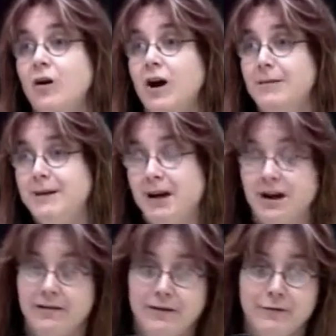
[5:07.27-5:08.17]
I mean,
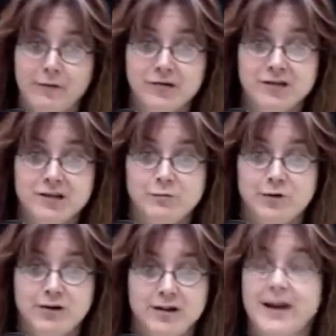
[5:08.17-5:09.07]
the first
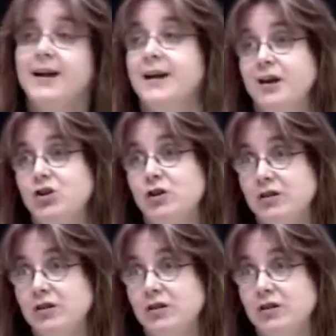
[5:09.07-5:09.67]
experience I had actually